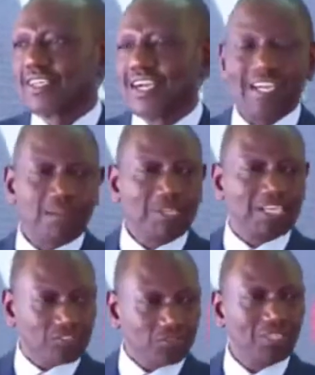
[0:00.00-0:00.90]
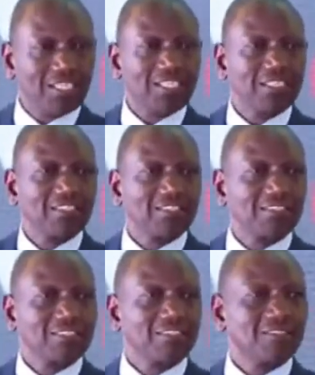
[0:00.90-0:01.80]
I have been assured
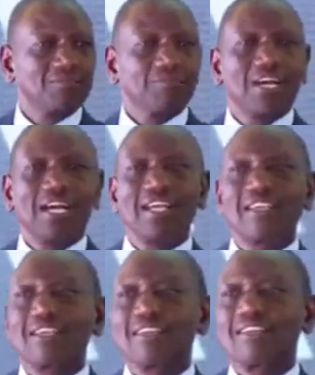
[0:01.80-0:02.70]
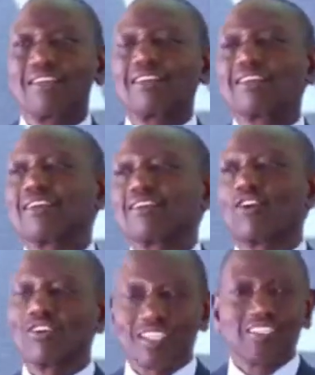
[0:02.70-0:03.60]
by
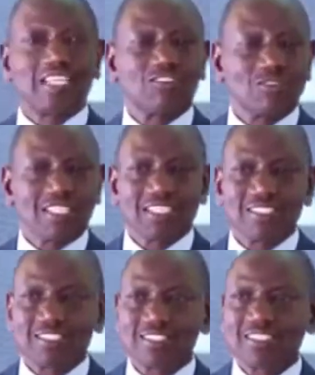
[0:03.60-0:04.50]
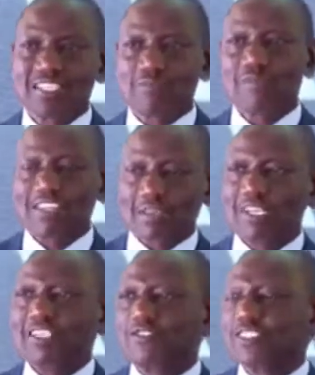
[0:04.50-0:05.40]
all the stakeholders, led by the
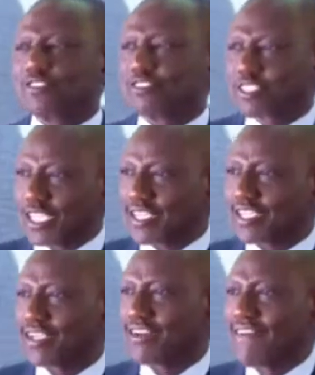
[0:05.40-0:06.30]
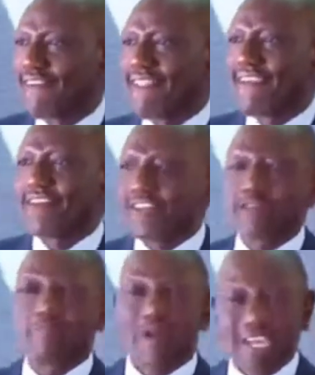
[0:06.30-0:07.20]
ministries concerned,
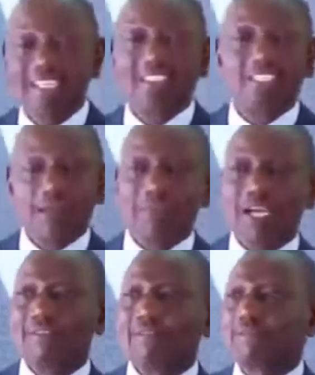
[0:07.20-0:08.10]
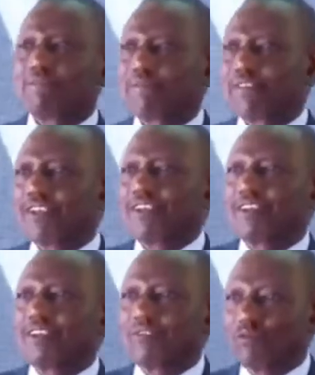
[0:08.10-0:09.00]
that by December,
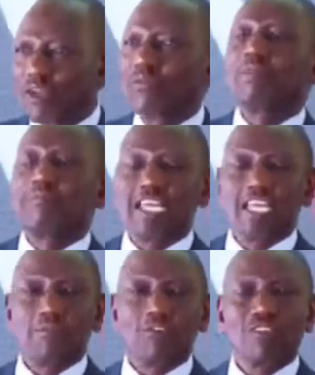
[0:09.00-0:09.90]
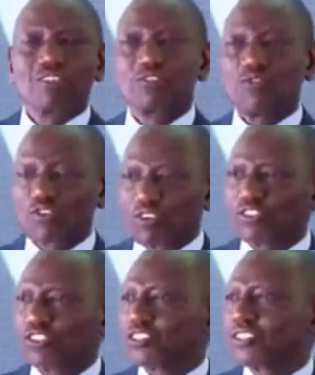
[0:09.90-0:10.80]
we will be able to
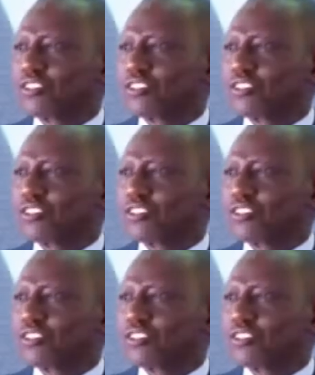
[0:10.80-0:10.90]
launch